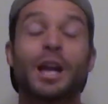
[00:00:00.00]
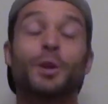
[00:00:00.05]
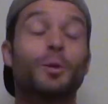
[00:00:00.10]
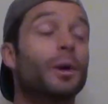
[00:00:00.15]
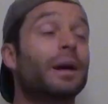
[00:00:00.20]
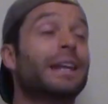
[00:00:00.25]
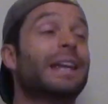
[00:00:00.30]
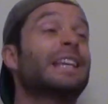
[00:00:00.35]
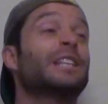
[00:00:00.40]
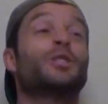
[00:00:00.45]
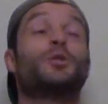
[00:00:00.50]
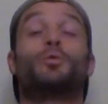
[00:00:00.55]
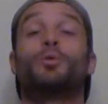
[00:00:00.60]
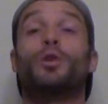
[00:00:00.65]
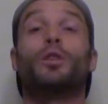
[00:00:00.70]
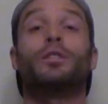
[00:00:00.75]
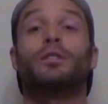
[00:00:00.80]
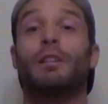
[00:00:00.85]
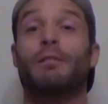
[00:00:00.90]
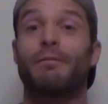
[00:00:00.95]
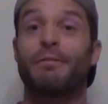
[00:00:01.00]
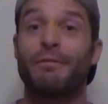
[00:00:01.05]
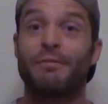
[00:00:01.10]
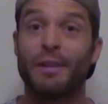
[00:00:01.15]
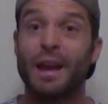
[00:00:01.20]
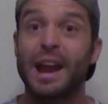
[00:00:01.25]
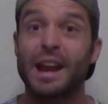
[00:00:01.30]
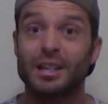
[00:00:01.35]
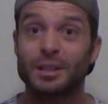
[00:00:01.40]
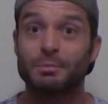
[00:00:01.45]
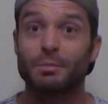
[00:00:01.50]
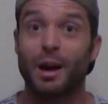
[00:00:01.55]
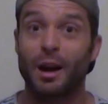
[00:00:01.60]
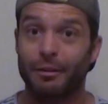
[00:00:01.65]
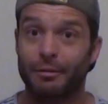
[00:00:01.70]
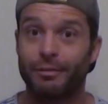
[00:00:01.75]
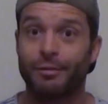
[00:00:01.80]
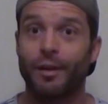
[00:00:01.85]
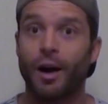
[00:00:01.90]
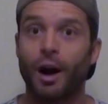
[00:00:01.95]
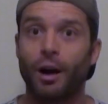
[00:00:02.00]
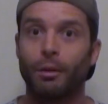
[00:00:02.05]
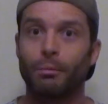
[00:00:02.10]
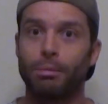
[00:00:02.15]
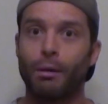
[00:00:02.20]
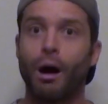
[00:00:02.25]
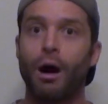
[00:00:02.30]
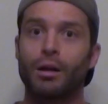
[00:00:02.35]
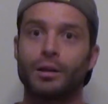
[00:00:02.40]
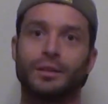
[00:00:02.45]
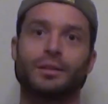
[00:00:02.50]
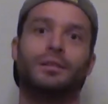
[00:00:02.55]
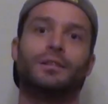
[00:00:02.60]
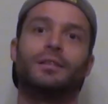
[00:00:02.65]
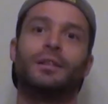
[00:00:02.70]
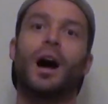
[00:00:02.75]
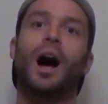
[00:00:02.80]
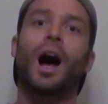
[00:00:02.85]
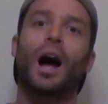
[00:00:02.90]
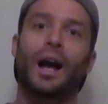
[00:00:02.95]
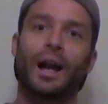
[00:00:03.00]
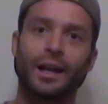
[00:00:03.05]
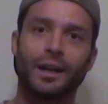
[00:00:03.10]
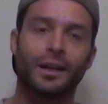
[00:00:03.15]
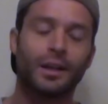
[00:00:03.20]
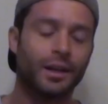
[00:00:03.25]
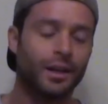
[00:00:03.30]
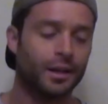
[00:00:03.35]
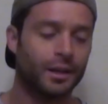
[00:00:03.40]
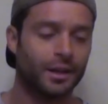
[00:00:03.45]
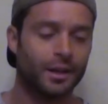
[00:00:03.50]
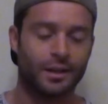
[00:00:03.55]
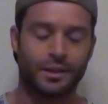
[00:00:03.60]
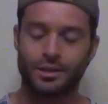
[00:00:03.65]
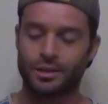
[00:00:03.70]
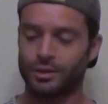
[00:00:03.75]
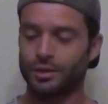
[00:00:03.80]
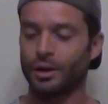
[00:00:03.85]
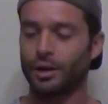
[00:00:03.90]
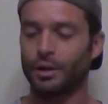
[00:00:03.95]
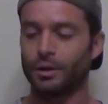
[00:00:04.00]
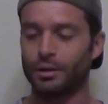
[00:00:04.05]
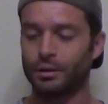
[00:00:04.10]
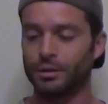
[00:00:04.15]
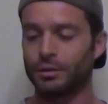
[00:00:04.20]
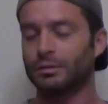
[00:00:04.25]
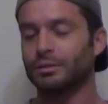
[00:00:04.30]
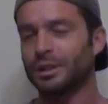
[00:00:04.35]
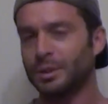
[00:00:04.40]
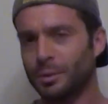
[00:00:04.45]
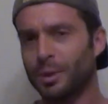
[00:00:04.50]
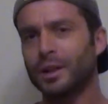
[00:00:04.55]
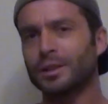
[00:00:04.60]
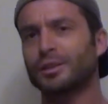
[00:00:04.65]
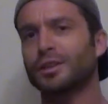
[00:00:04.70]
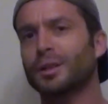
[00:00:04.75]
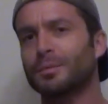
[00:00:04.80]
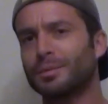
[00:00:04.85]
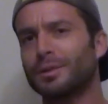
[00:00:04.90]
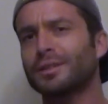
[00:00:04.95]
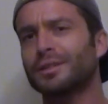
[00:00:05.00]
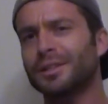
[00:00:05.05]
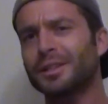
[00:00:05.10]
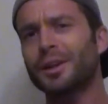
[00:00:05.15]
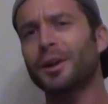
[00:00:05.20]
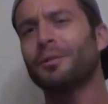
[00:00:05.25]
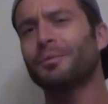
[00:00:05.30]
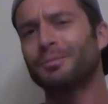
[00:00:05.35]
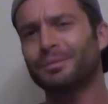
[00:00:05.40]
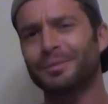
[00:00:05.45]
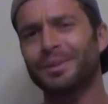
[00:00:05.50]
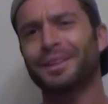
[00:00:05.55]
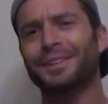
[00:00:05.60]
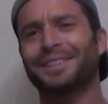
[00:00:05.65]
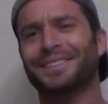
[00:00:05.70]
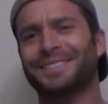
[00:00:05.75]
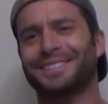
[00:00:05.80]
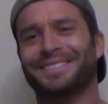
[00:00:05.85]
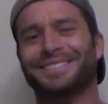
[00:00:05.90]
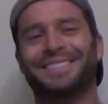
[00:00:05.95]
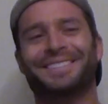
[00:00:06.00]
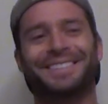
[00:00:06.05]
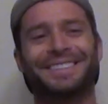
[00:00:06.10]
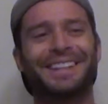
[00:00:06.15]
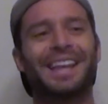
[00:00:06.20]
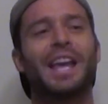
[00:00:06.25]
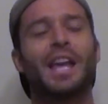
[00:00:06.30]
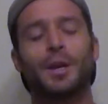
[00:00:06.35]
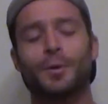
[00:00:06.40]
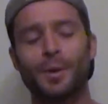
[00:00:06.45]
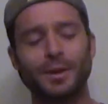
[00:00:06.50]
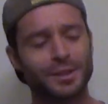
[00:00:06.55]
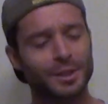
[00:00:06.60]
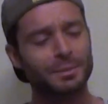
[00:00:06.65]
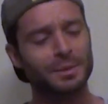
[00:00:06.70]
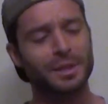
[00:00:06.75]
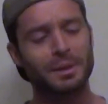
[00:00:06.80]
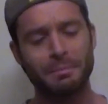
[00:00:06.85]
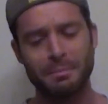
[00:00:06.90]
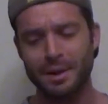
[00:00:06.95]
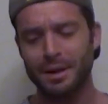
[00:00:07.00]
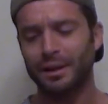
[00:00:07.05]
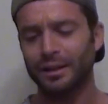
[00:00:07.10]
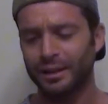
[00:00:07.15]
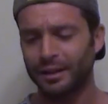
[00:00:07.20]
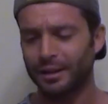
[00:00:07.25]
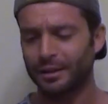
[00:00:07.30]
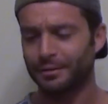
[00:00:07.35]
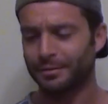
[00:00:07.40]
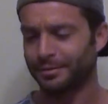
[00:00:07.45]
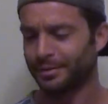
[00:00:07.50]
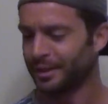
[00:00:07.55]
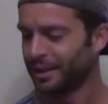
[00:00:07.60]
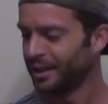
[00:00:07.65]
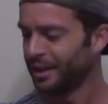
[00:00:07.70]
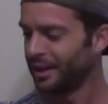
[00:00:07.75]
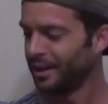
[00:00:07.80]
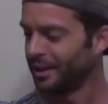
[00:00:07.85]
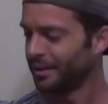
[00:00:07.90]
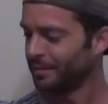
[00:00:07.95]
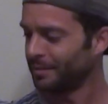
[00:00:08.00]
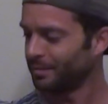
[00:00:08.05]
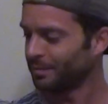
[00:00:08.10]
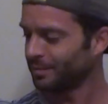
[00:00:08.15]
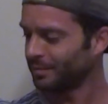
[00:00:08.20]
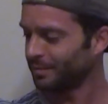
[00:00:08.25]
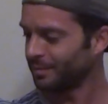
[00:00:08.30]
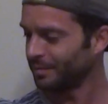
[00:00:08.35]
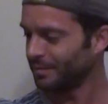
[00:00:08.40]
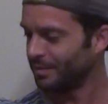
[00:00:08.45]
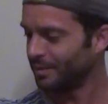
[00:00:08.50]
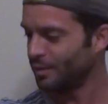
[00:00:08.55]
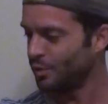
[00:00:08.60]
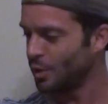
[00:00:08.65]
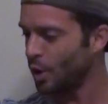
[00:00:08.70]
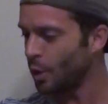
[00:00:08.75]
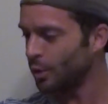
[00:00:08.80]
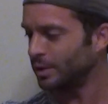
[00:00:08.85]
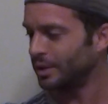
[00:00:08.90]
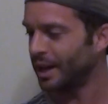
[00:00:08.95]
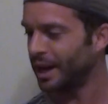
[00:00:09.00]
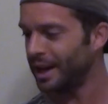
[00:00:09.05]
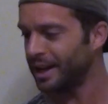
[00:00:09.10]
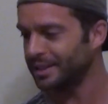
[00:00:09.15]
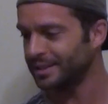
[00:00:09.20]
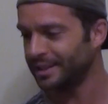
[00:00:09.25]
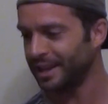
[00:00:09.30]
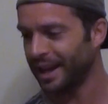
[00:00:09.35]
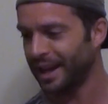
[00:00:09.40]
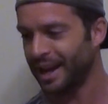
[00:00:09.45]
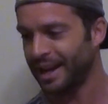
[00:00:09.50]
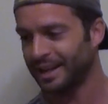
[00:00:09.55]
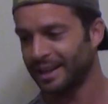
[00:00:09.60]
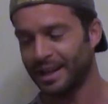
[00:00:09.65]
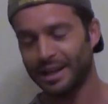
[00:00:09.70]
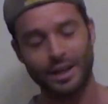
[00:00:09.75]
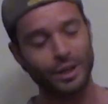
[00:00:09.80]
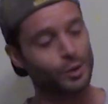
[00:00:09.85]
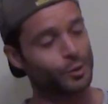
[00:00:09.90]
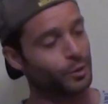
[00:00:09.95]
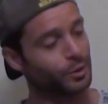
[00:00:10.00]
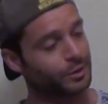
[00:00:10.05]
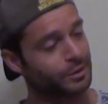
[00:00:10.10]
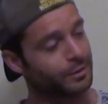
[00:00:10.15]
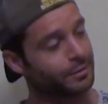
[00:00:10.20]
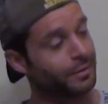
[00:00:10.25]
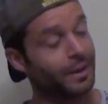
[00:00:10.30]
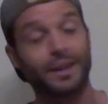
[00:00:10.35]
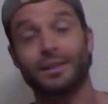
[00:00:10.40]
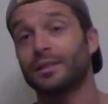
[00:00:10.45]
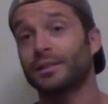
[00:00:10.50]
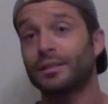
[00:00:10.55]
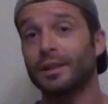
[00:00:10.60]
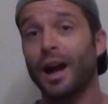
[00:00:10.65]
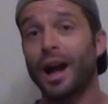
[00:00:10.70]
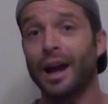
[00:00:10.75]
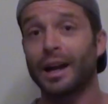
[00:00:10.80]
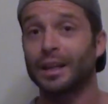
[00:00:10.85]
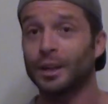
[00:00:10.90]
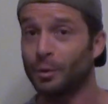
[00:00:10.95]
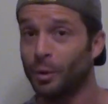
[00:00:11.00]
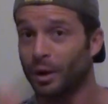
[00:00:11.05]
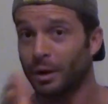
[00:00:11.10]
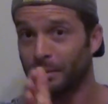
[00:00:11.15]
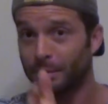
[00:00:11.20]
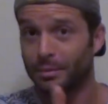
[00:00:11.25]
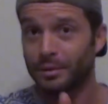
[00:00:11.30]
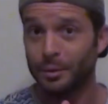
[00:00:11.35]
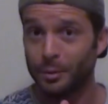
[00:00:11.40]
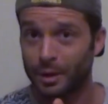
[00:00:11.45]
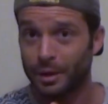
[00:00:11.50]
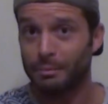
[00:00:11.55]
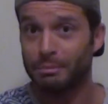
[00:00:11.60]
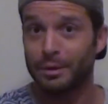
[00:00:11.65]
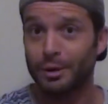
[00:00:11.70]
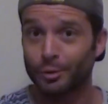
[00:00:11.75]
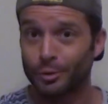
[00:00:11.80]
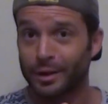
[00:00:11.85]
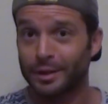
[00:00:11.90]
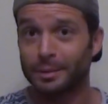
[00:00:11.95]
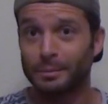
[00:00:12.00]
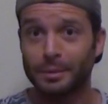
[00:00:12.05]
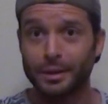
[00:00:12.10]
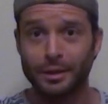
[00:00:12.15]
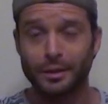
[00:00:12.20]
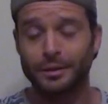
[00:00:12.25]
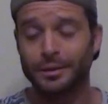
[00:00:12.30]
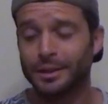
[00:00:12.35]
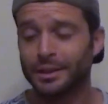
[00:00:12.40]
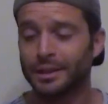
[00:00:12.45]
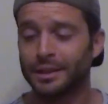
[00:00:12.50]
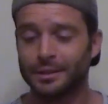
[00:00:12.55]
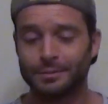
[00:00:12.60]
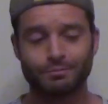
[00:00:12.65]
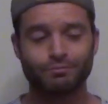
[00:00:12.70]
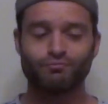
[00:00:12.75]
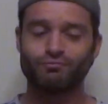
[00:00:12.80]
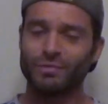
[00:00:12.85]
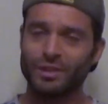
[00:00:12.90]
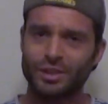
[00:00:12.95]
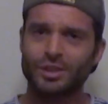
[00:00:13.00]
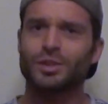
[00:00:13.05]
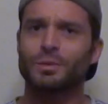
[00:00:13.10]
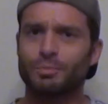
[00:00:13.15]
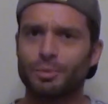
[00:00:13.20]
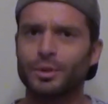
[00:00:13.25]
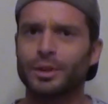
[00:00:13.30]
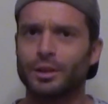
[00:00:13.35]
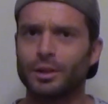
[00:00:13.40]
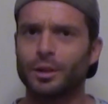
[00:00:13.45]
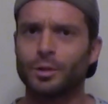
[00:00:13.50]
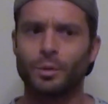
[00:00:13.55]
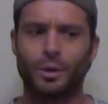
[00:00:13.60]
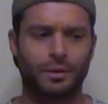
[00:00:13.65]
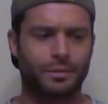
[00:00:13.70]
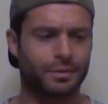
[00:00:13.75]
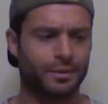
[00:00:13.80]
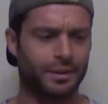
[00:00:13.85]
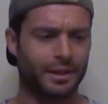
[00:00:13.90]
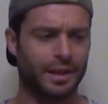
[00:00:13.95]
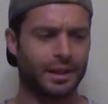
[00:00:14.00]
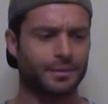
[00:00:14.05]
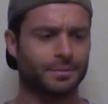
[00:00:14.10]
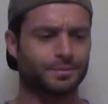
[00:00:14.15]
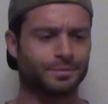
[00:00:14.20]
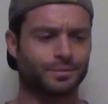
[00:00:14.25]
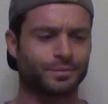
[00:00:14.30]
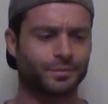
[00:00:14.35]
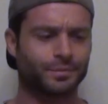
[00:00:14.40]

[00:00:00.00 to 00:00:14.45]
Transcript: You don't want to get drilled in the face by a foul ball and die. So you want something, you know, you want something in the middle of no taste and getting drilled in the face and dying. You want a beer right in the middle. This is a pretty good one for that.